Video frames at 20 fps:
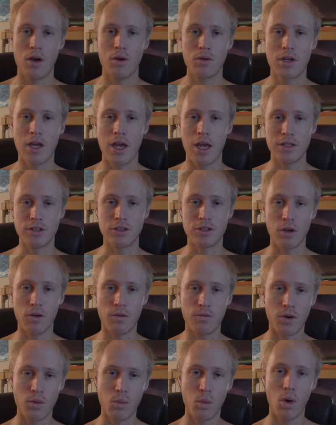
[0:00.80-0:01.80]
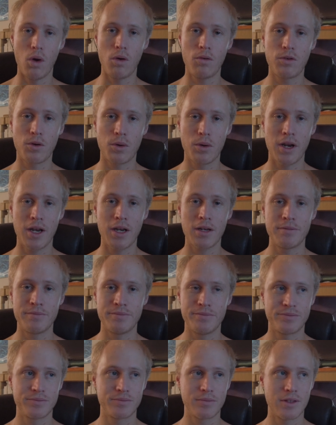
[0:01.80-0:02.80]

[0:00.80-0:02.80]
Okay, so for Wolverine,